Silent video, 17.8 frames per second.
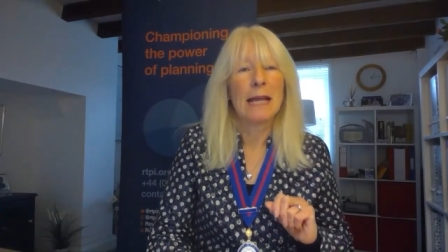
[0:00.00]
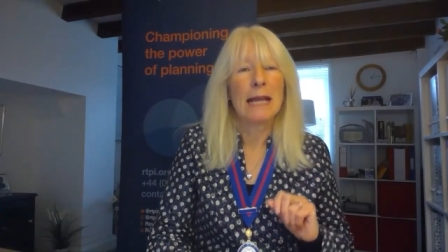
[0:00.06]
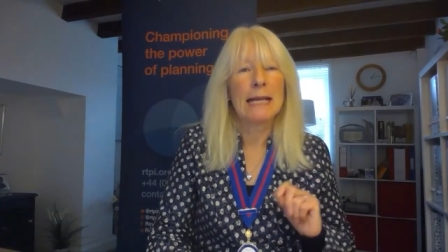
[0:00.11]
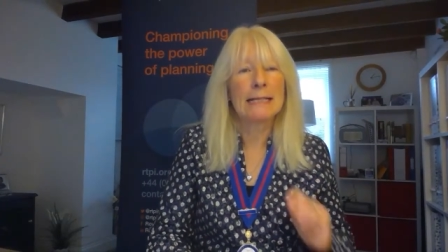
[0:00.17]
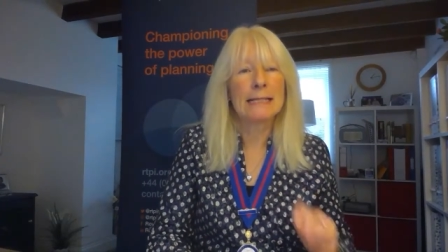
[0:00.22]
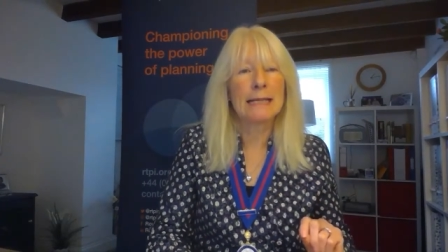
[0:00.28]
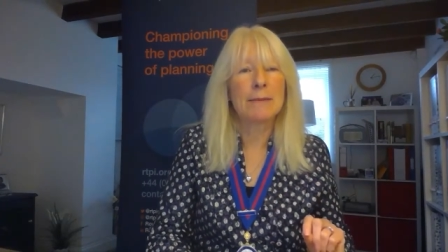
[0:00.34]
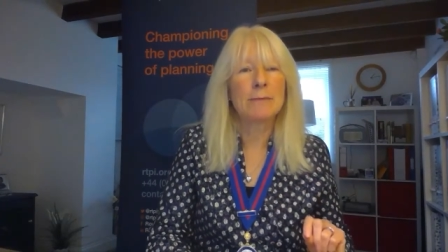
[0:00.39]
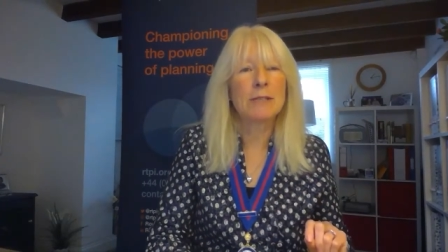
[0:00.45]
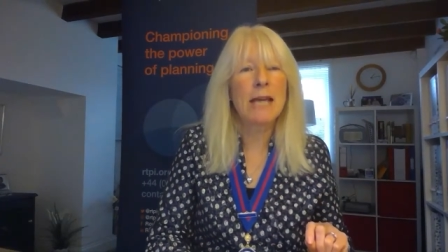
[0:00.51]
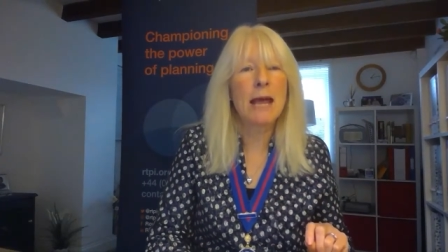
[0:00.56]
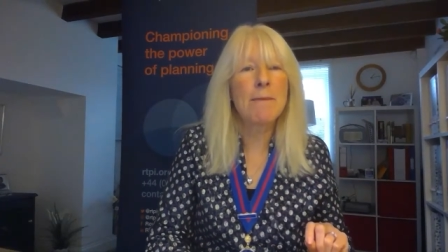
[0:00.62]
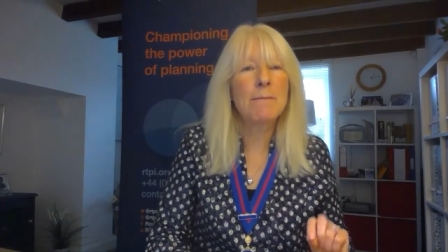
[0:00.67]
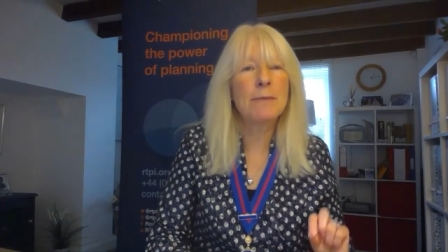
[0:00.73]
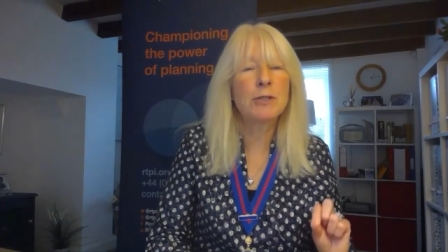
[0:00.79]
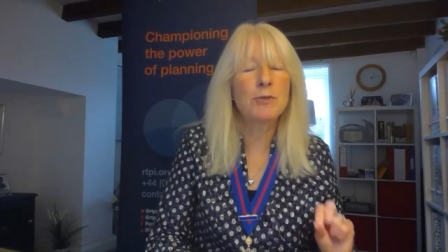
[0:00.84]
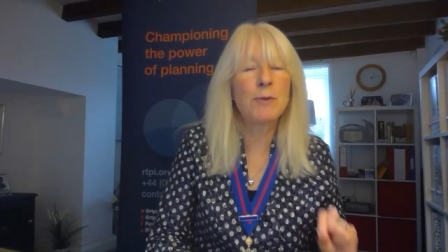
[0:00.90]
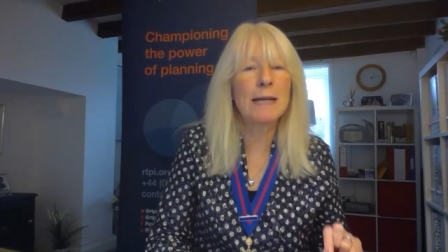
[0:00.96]
In
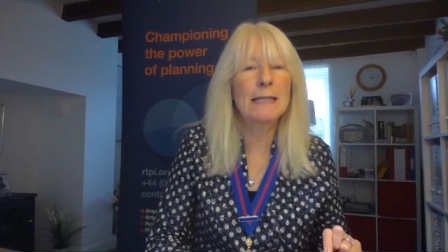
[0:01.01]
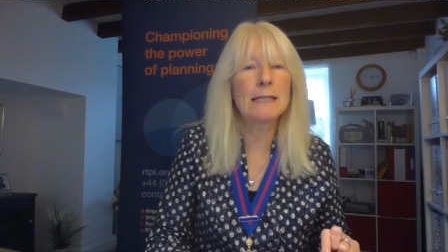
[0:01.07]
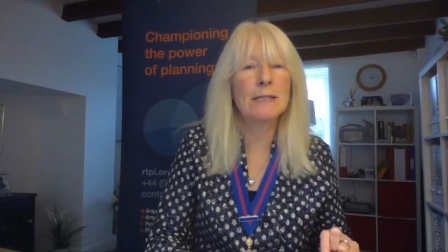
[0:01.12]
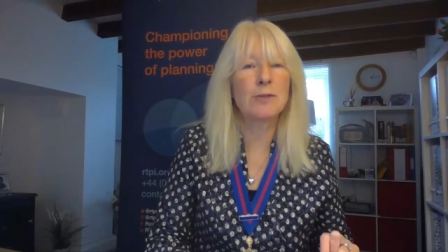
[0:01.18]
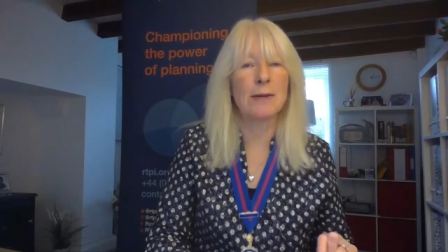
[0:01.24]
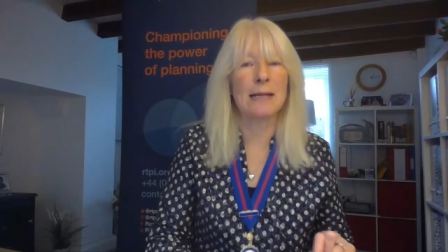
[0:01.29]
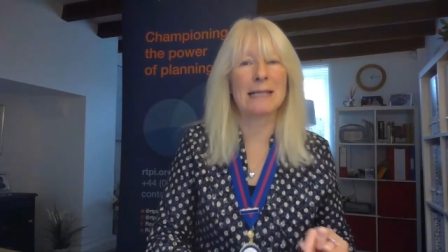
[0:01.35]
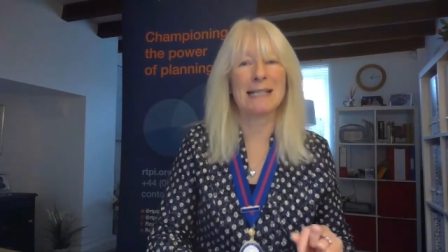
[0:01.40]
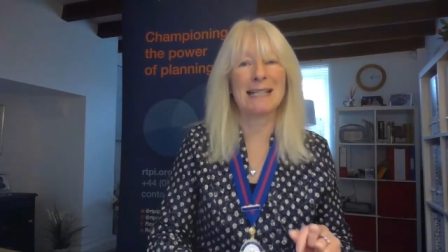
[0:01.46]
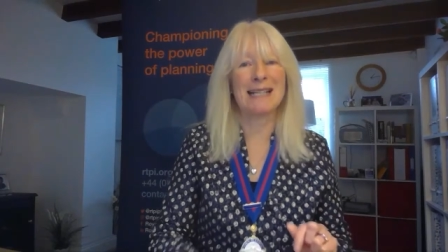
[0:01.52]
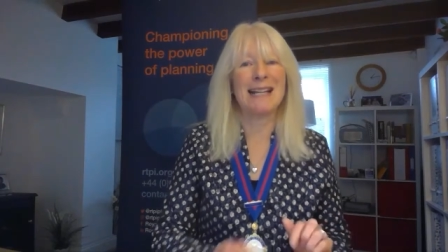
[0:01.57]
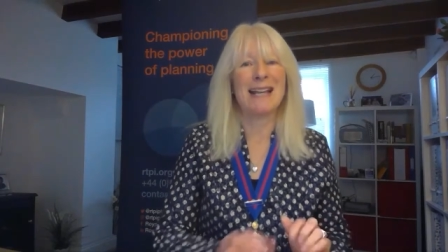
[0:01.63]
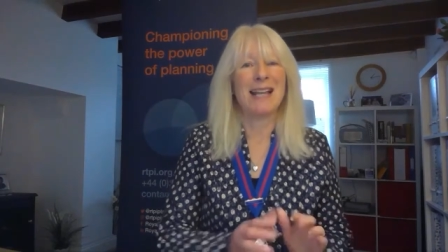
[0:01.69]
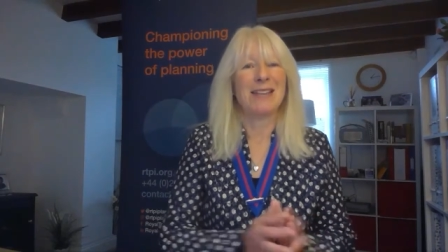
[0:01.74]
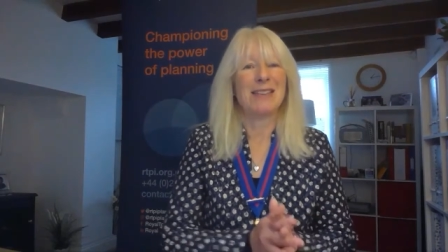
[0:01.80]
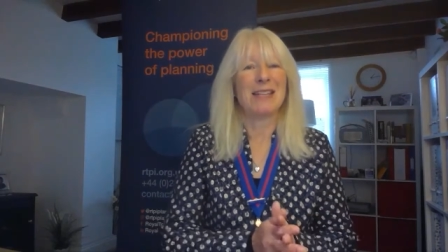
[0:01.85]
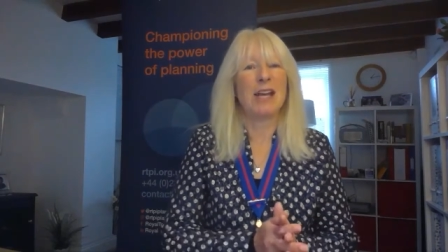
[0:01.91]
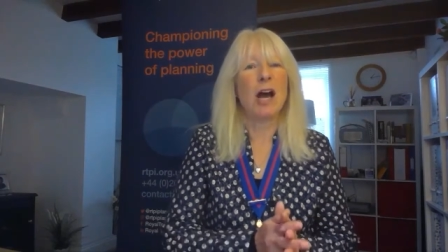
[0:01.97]
September 2020,
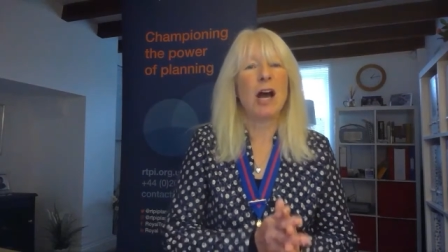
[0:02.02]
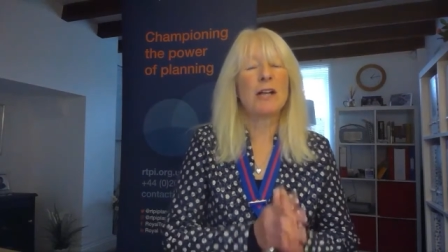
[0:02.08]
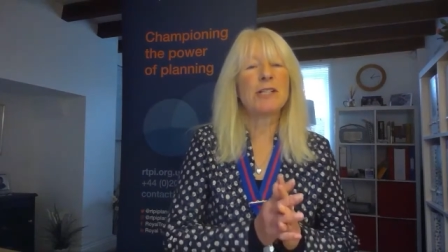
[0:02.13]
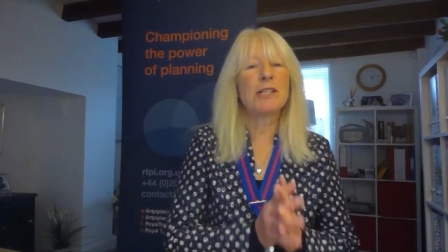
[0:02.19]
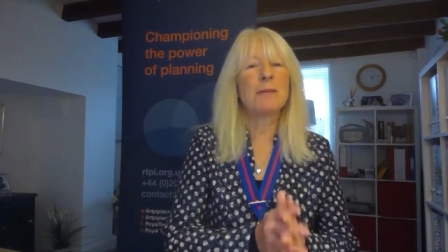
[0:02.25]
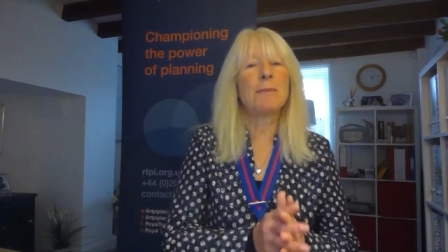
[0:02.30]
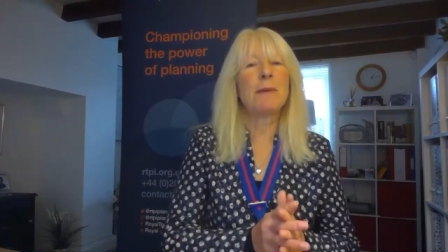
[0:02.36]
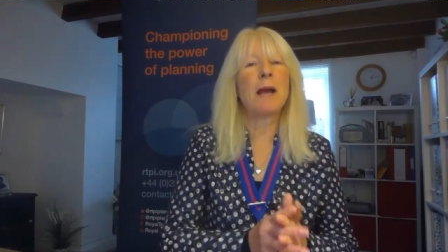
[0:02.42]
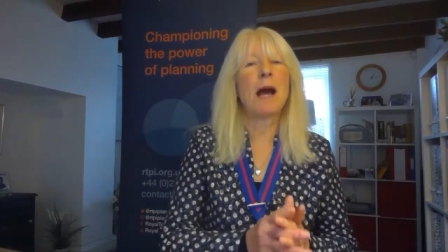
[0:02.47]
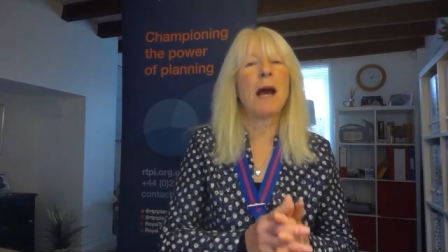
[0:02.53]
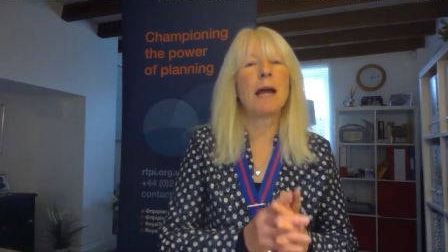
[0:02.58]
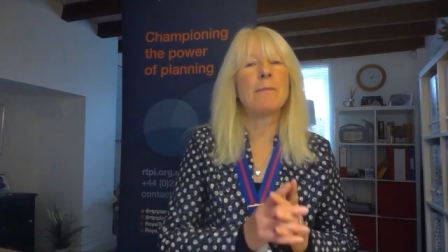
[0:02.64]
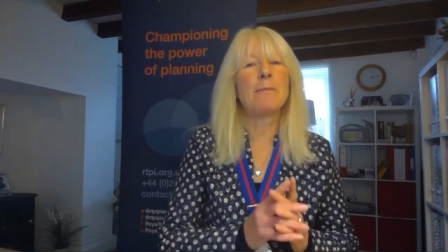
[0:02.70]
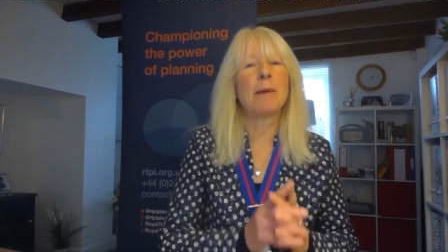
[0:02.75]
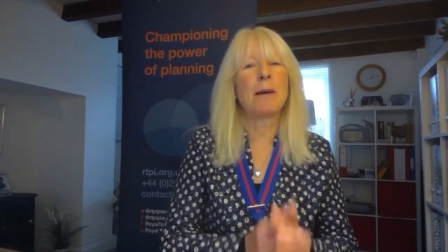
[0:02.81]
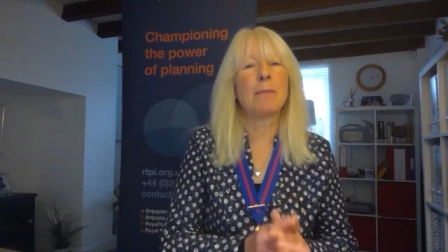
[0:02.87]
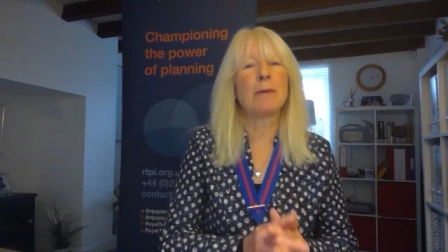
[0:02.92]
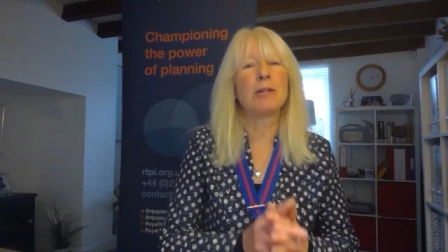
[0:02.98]
the RTPI
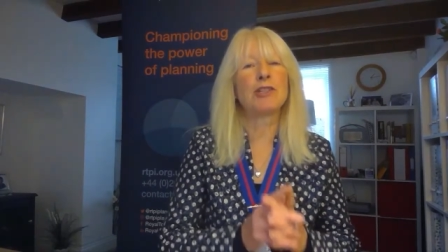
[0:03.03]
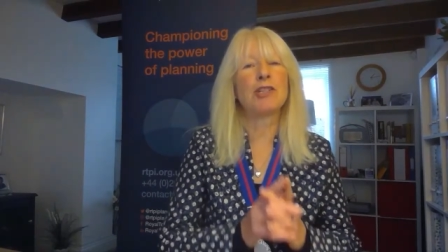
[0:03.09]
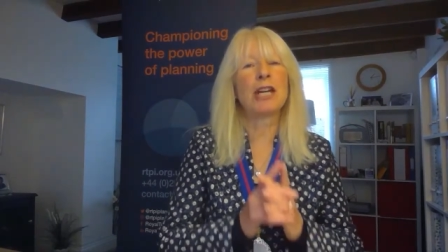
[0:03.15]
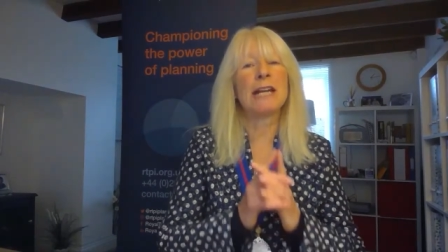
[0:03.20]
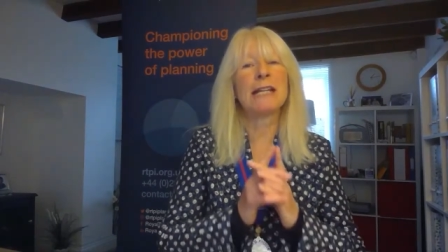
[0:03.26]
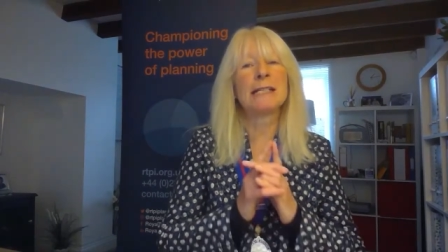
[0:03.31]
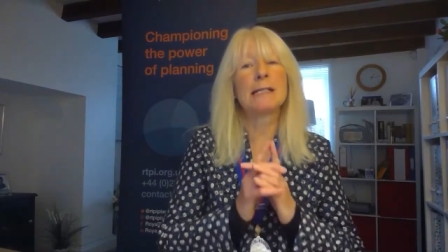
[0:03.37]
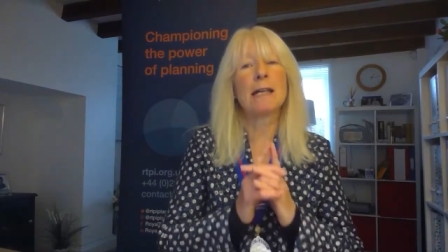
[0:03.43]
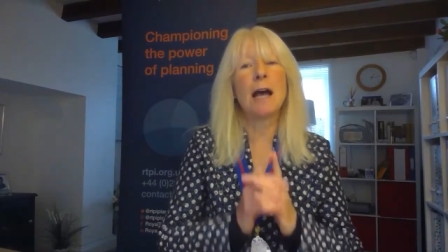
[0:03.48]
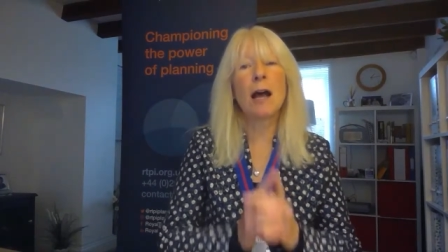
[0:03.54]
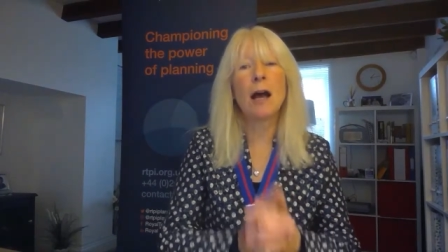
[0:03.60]
published its